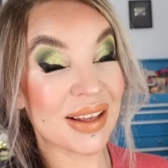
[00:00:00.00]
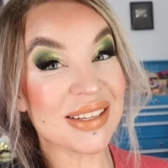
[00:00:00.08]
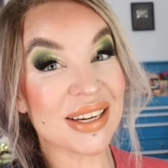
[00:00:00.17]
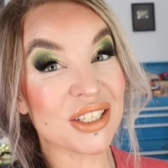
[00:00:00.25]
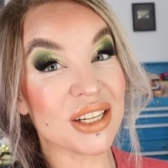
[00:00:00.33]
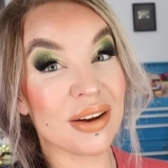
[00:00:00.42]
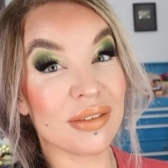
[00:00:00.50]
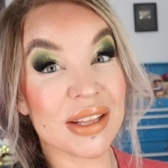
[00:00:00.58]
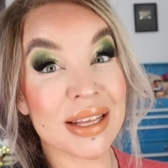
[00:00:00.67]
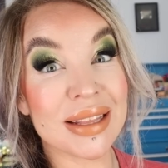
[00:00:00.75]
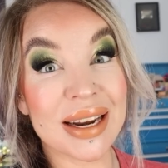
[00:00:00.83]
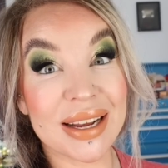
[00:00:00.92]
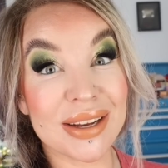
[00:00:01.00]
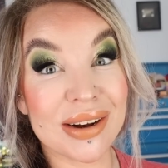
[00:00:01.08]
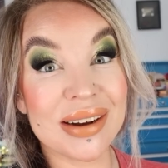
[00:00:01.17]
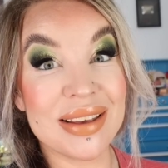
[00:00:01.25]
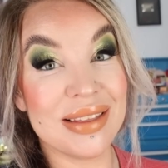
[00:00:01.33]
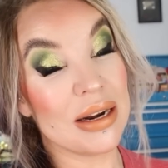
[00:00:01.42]
that's actually everything that I
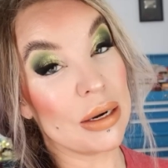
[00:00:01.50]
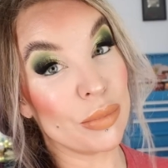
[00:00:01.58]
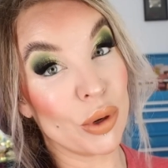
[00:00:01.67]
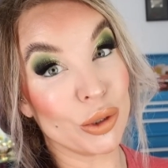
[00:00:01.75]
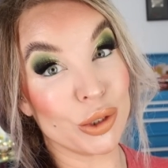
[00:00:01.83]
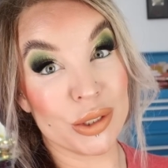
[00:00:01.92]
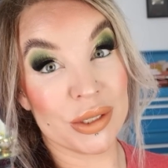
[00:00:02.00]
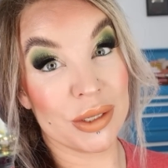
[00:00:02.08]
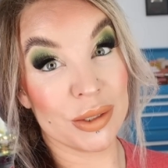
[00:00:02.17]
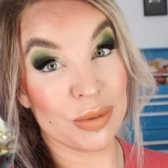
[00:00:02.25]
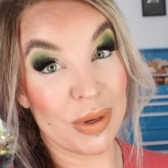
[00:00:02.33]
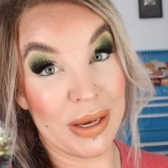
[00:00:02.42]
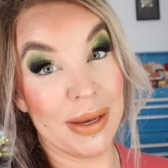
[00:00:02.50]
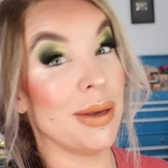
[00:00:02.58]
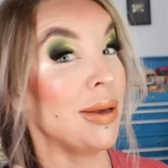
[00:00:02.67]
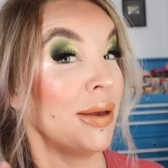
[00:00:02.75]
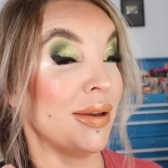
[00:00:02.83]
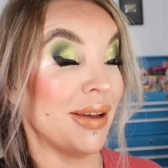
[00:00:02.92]
got in that I purchased this
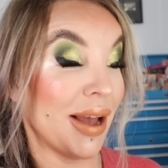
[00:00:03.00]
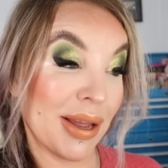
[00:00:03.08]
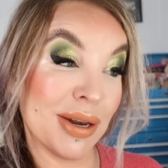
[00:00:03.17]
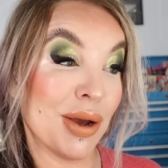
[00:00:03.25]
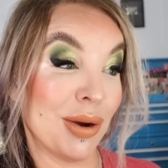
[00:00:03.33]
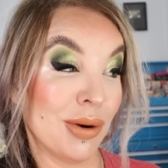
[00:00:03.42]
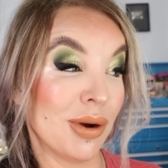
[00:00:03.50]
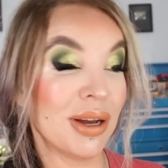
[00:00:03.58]
week. I know.